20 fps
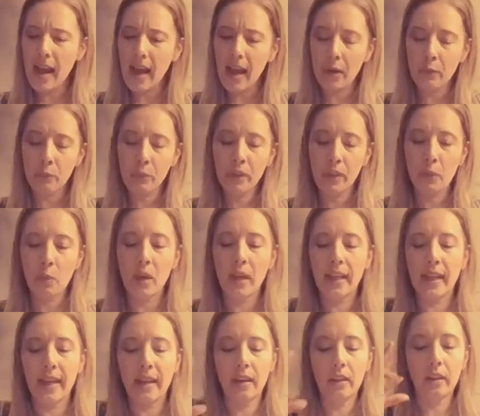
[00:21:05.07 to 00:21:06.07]
I really want
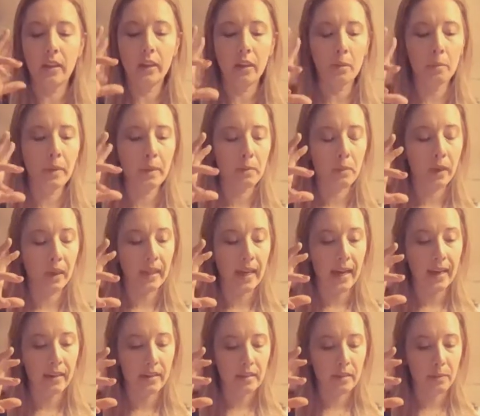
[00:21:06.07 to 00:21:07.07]
to get a little bit more
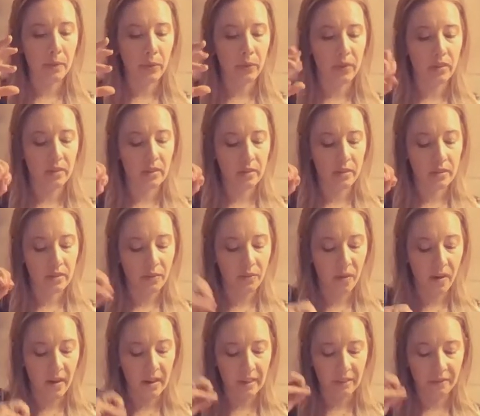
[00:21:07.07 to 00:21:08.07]
guidance about the
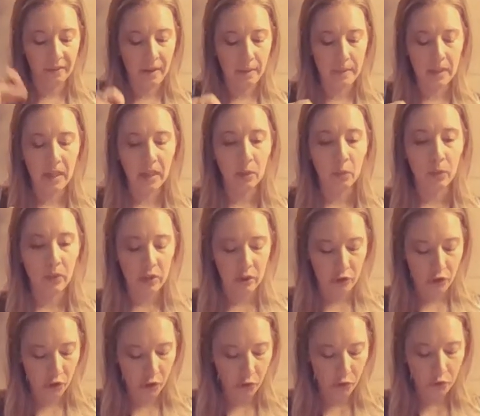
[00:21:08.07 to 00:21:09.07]
divine feminine with the
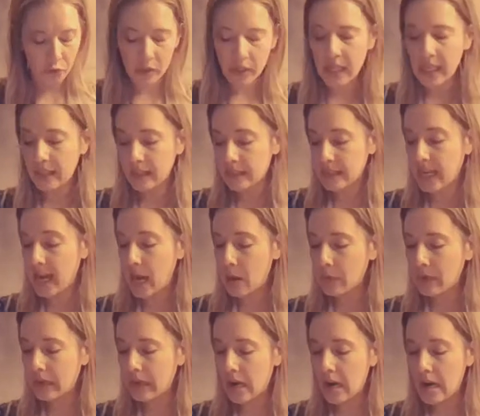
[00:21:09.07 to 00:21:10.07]
children and the
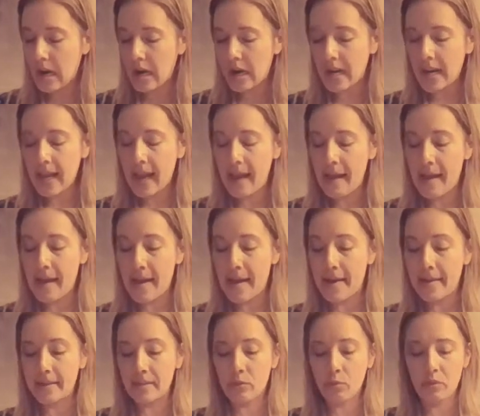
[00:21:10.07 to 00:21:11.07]
Tower card,
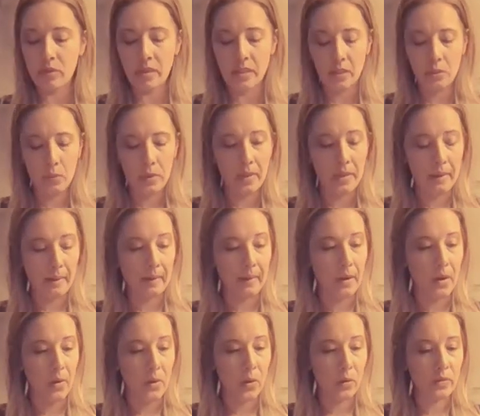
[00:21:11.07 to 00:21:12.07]
and we'll see where that
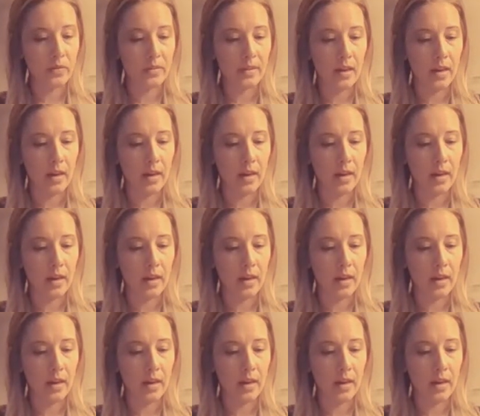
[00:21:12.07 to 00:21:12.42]
goes.